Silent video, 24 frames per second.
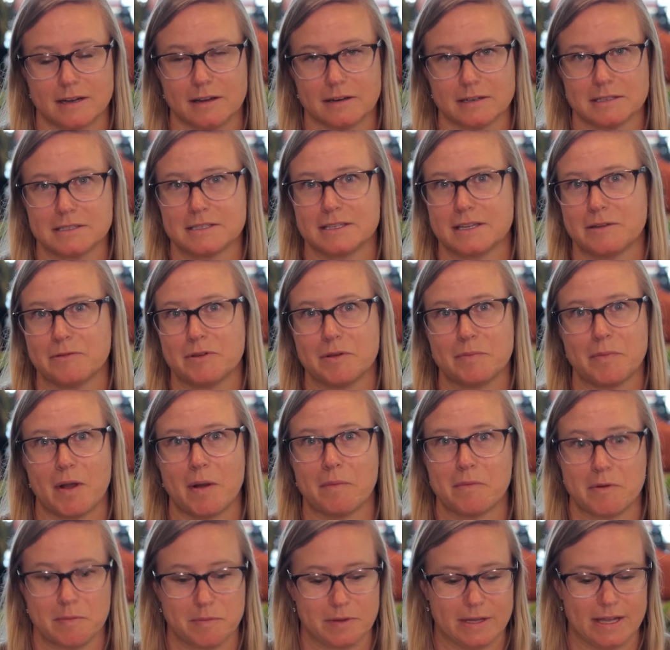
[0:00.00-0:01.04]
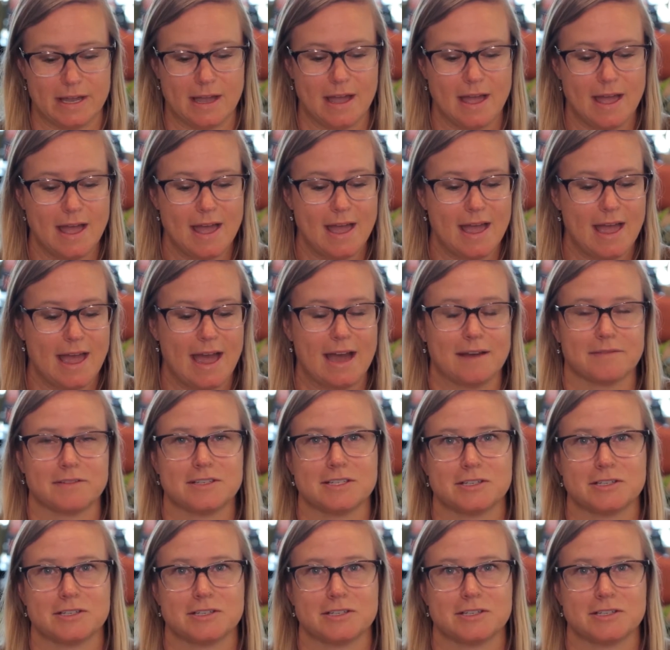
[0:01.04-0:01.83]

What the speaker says: Honestly, we probably have